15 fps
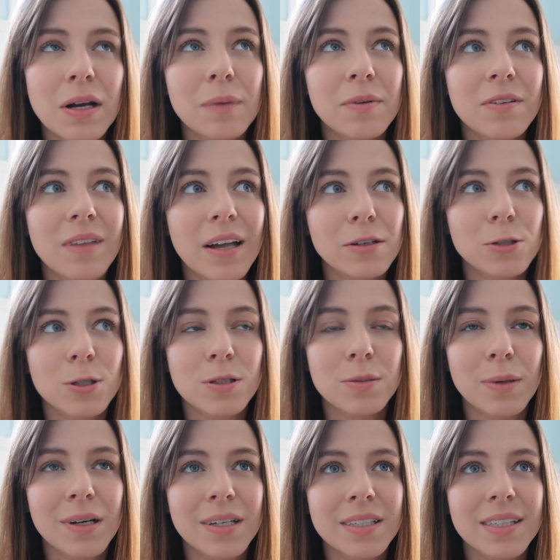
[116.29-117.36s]
couple of extra
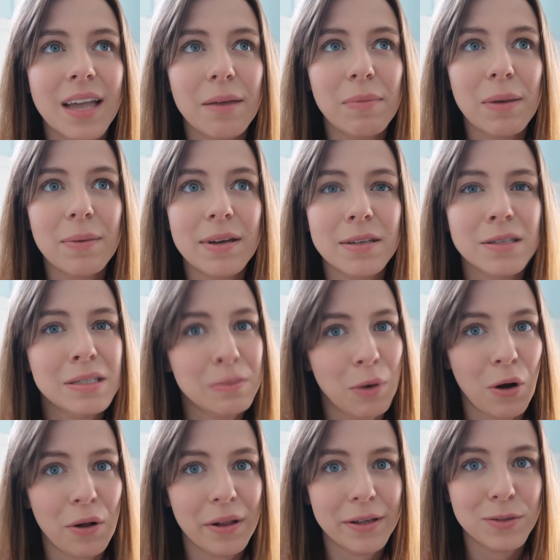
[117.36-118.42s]
smalls and maybe a
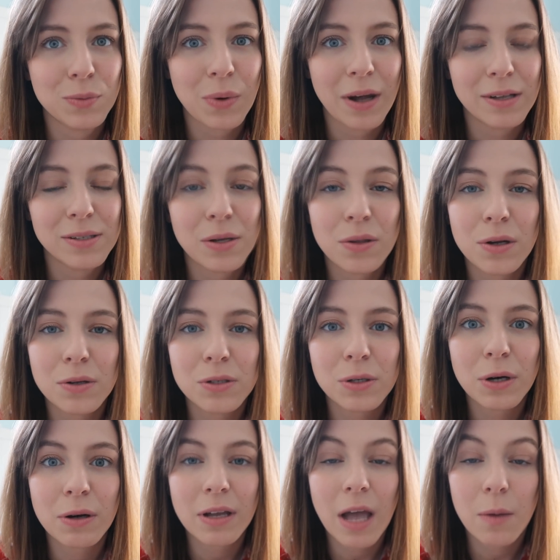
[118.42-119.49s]
small as well. So those
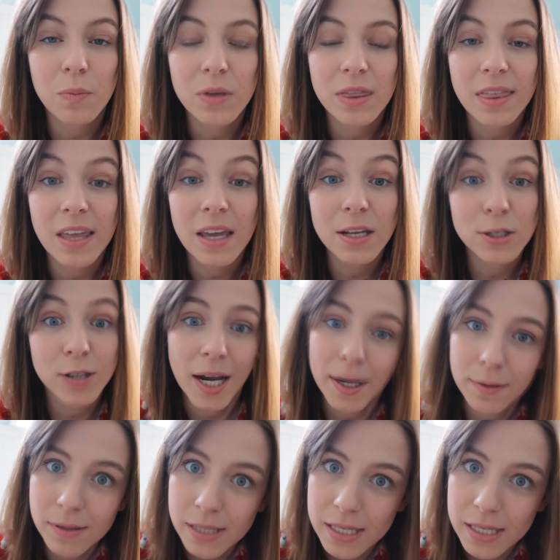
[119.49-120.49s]
are going up with the giant